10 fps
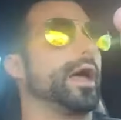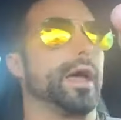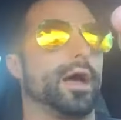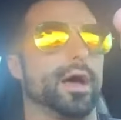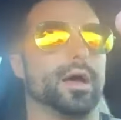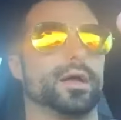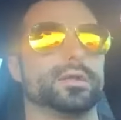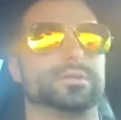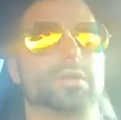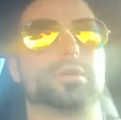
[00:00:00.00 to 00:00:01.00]

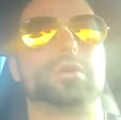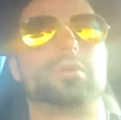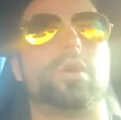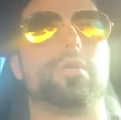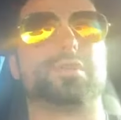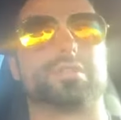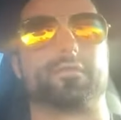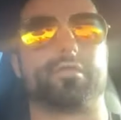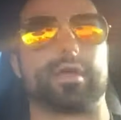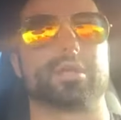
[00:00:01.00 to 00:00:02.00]
and all these
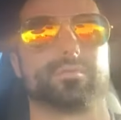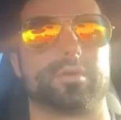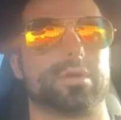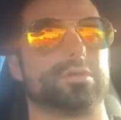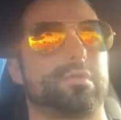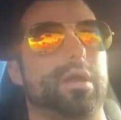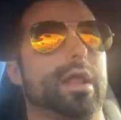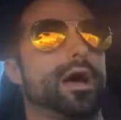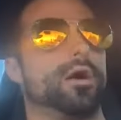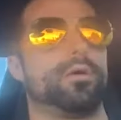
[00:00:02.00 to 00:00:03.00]
different things, because right
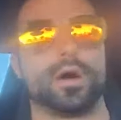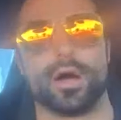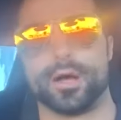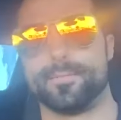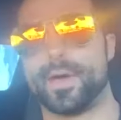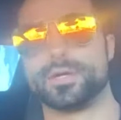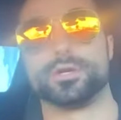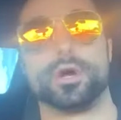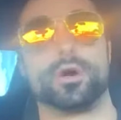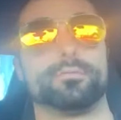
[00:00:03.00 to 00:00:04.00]
now, um,
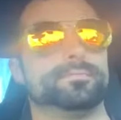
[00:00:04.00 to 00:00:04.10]
as you know,